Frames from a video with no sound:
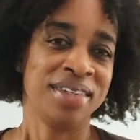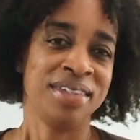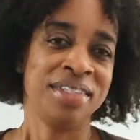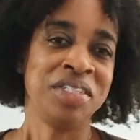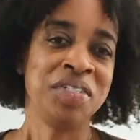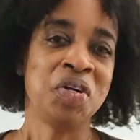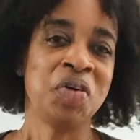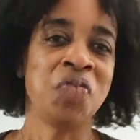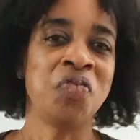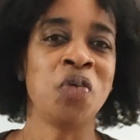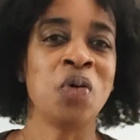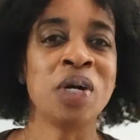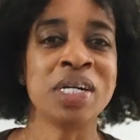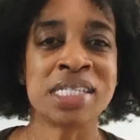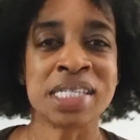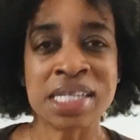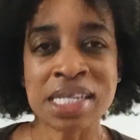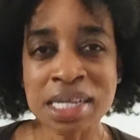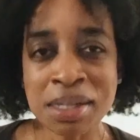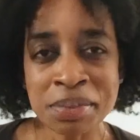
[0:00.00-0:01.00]
you know,
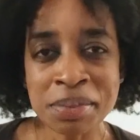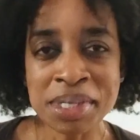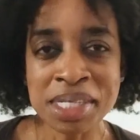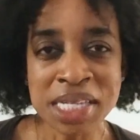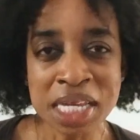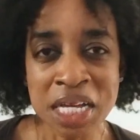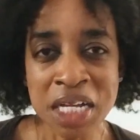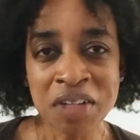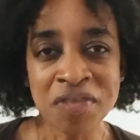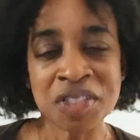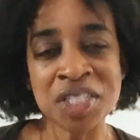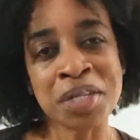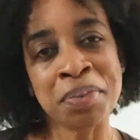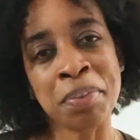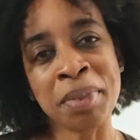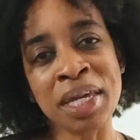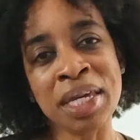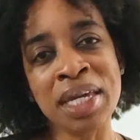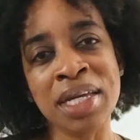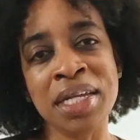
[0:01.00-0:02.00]
voice himself to
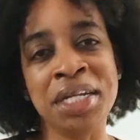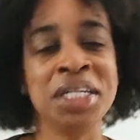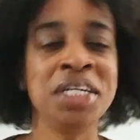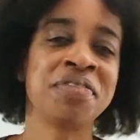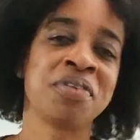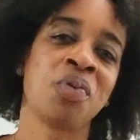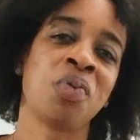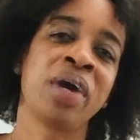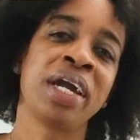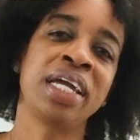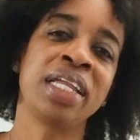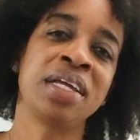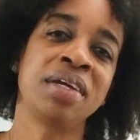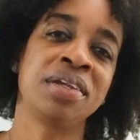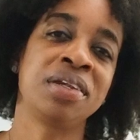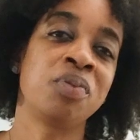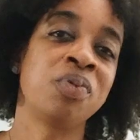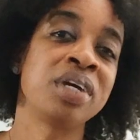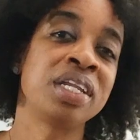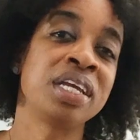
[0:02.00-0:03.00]
me in a different way
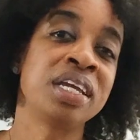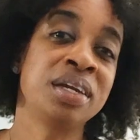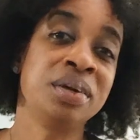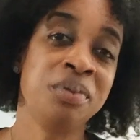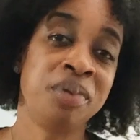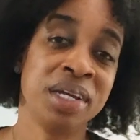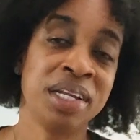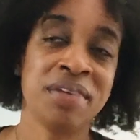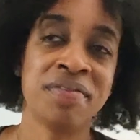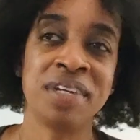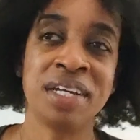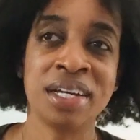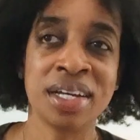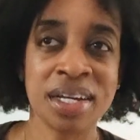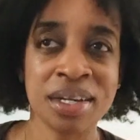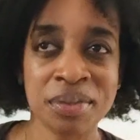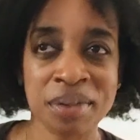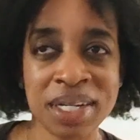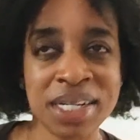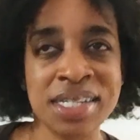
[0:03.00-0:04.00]
than what he would have
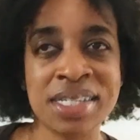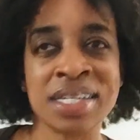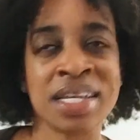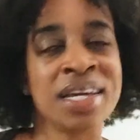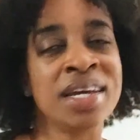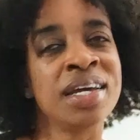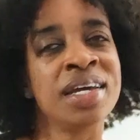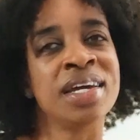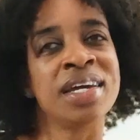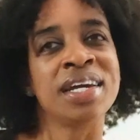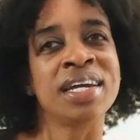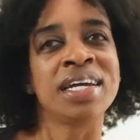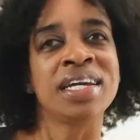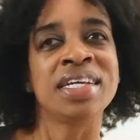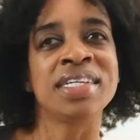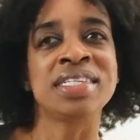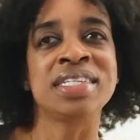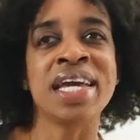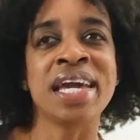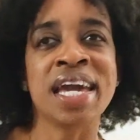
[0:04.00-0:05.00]
done with
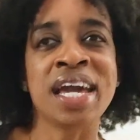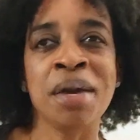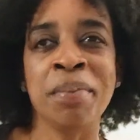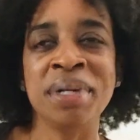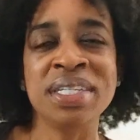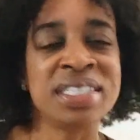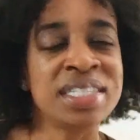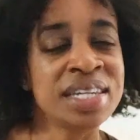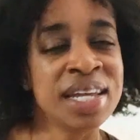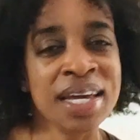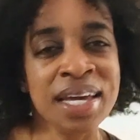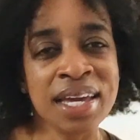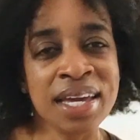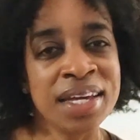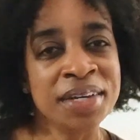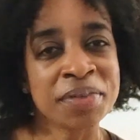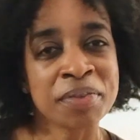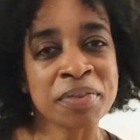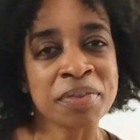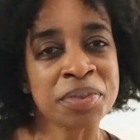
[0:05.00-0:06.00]
his dad. But
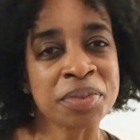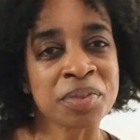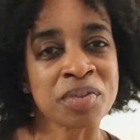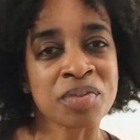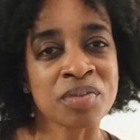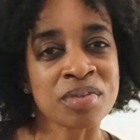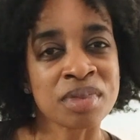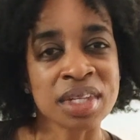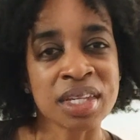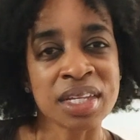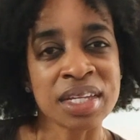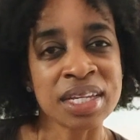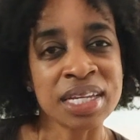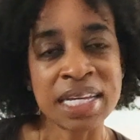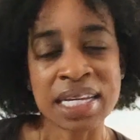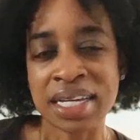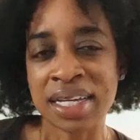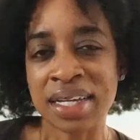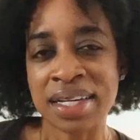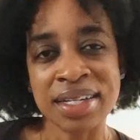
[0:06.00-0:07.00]
today,
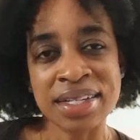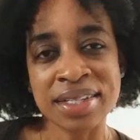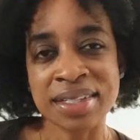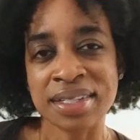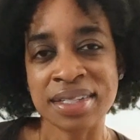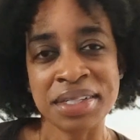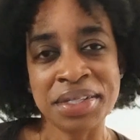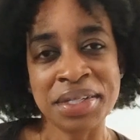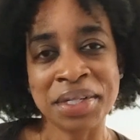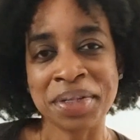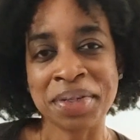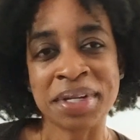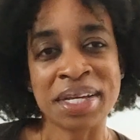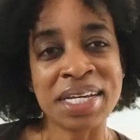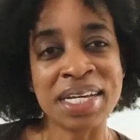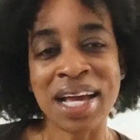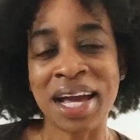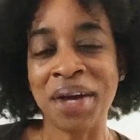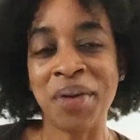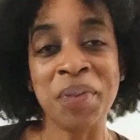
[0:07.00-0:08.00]
you know,
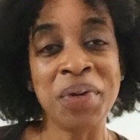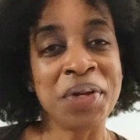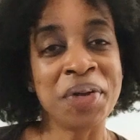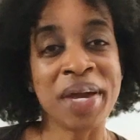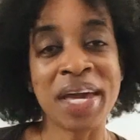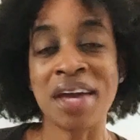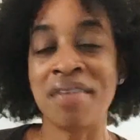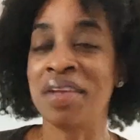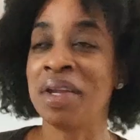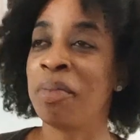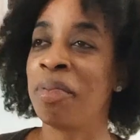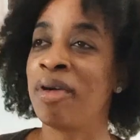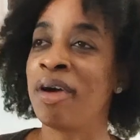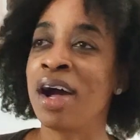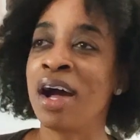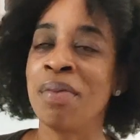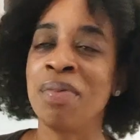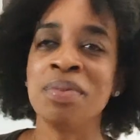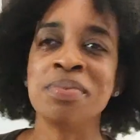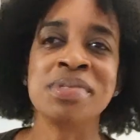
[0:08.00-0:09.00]
we don't have any
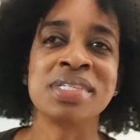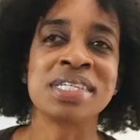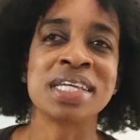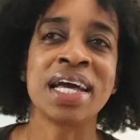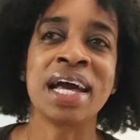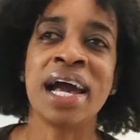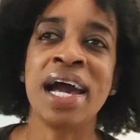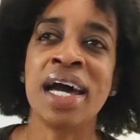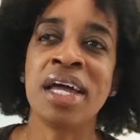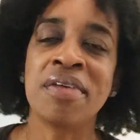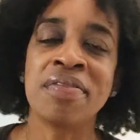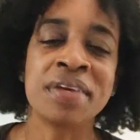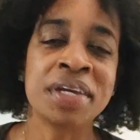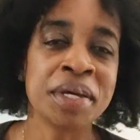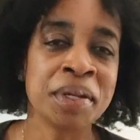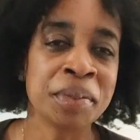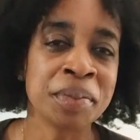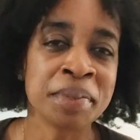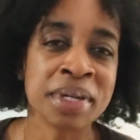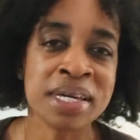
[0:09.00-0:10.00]
problems out of
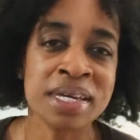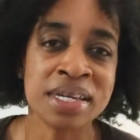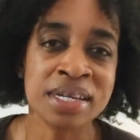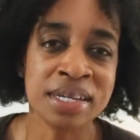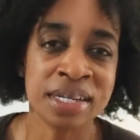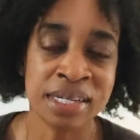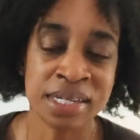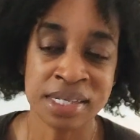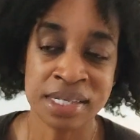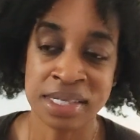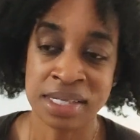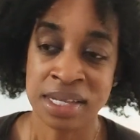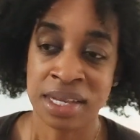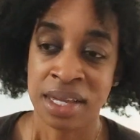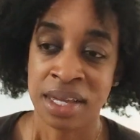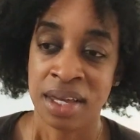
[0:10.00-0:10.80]
him. He is,